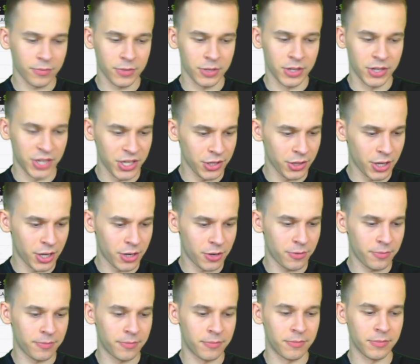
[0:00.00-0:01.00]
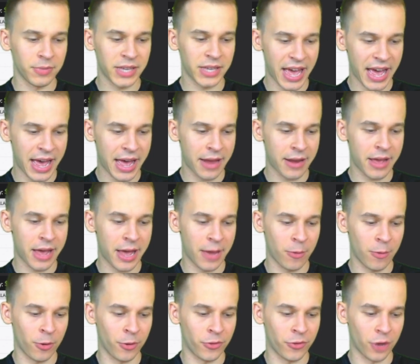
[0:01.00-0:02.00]
D'Lo, Cat,
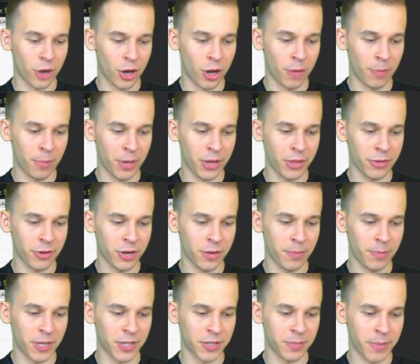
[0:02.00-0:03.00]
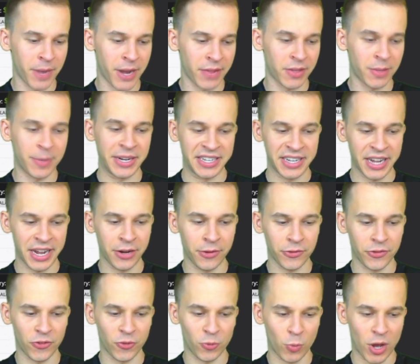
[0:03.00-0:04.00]
Edwards all played 30 plus minutes, and
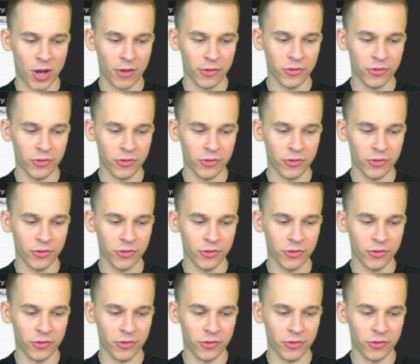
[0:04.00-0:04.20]
McDaniels as well.